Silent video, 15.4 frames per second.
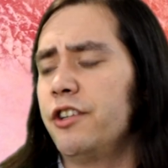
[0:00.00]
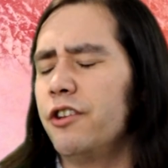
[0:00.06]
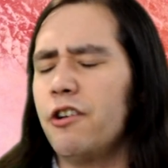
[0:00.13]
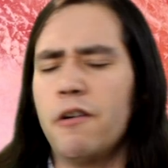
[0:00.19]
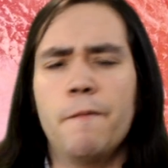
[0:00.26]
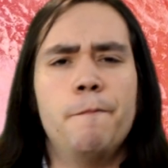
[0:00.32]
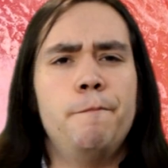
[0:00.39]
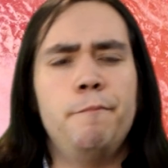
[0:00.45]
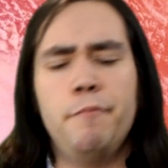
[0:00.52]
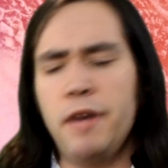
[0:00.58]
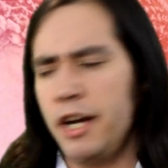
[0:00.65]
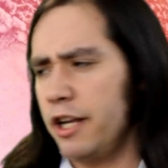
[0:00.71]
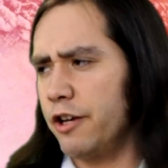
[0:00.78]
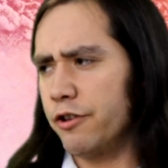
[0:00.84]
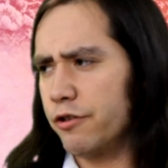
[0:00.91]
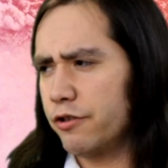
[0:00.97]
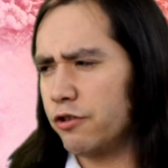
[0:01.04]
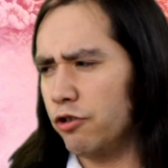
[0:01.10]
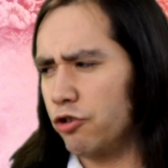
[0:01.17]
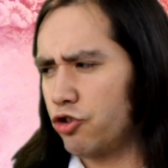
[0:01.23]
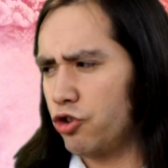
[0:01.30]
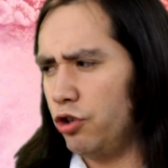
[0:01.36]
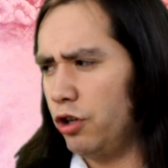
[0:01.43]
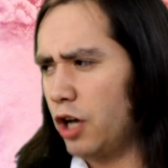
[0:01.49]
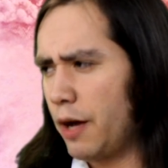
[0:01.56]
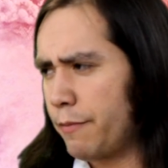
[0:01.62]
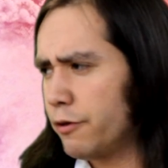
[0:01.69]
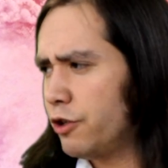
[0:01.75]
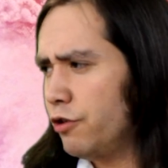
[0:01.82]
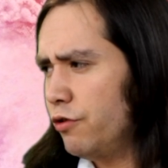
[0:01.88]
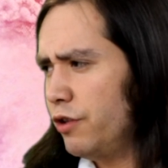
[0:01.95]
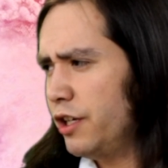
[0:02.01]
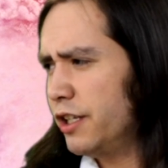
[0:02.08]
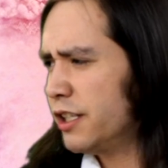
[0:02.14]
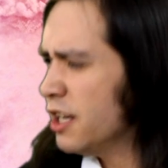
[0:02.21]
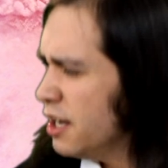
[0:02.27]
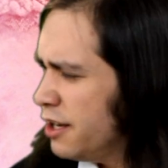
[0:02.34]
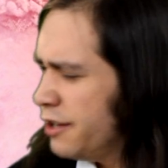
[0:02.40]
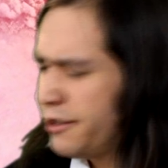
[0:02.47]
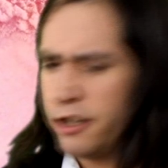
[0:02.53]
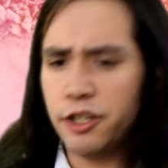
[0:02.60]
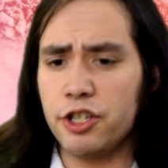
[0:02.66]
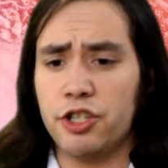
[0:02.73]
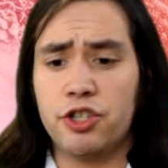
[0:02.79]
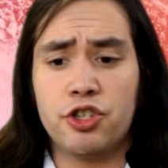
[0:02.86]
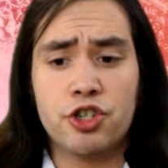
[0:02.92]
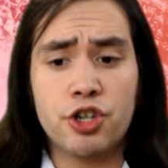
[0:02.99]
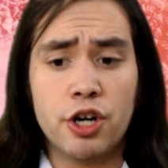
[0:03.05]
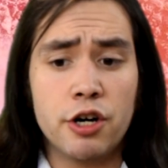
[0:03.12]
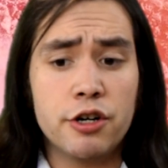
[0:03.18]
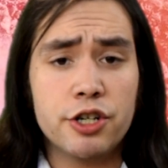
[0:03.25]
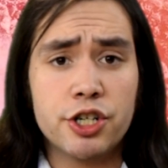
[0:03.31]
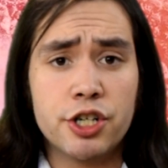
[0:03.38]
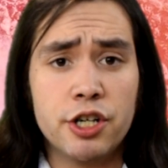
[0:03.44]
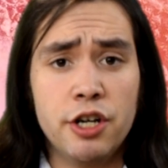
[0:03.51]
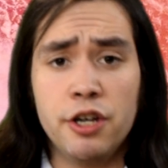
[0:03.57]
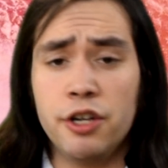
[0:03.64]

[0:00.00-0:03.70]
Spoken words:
there are many other social opportunities such as church,